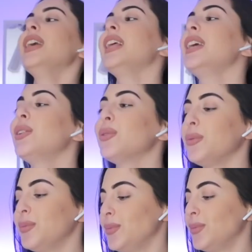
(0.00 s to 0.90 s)
Thank you.
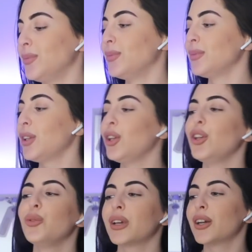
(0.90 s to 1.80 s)

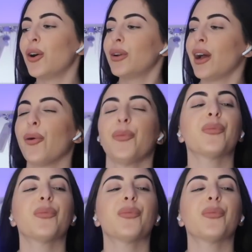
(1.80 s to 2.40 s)
You can go now.